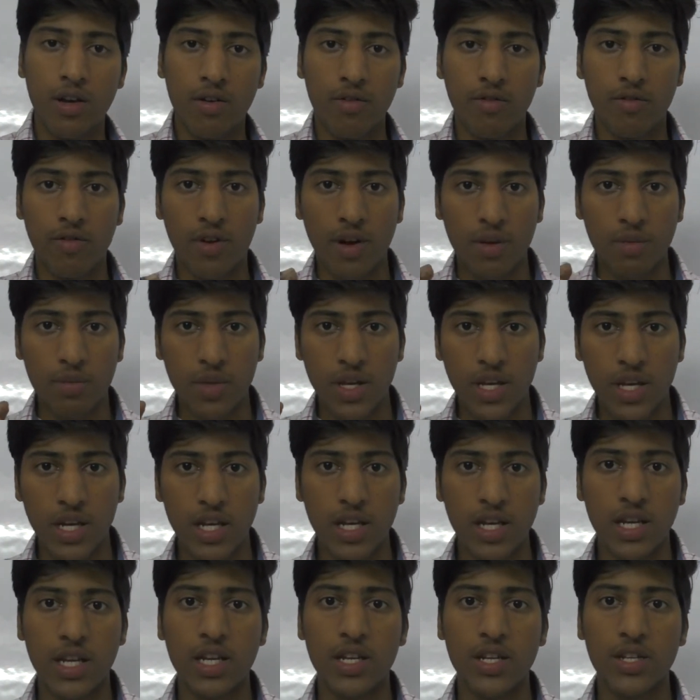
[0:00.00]
from the
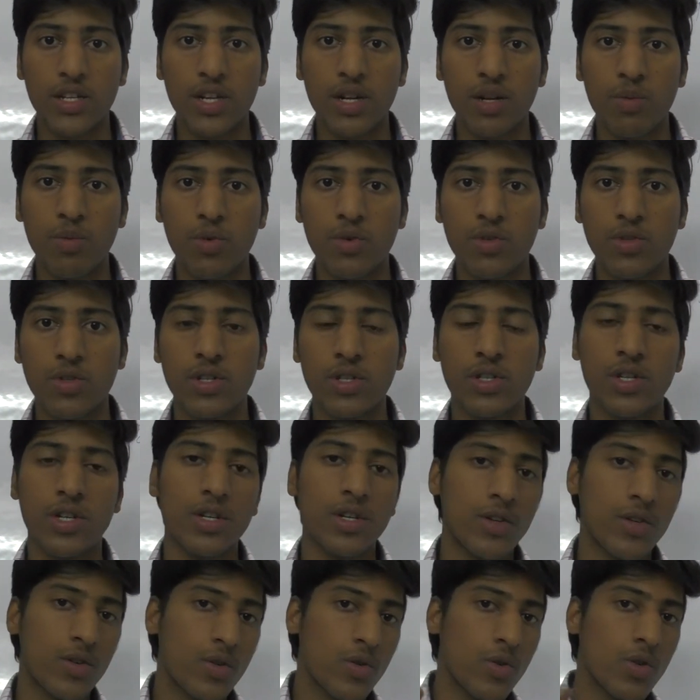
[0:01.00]
initial
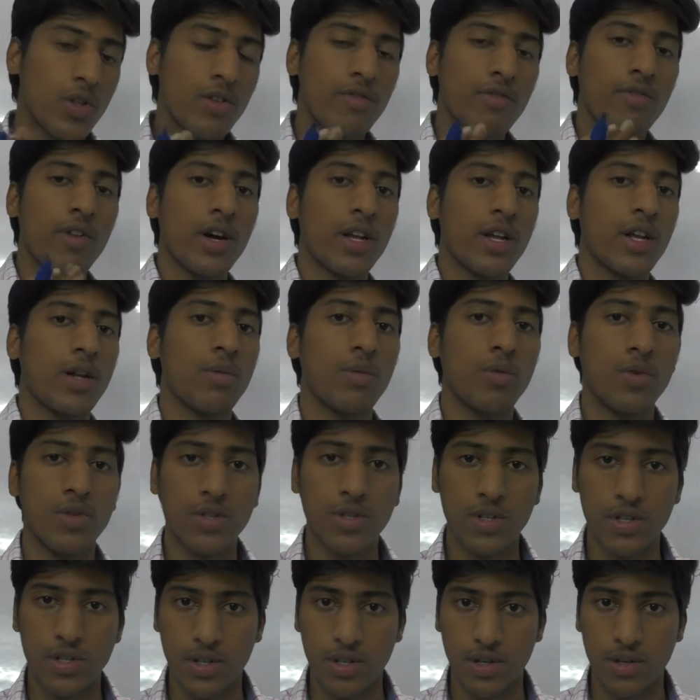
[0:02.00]
position to the final
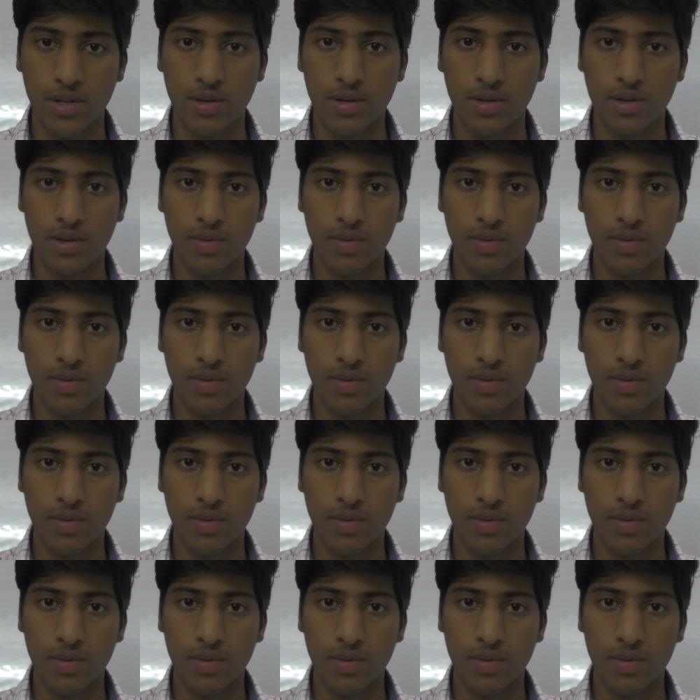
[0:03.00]
position,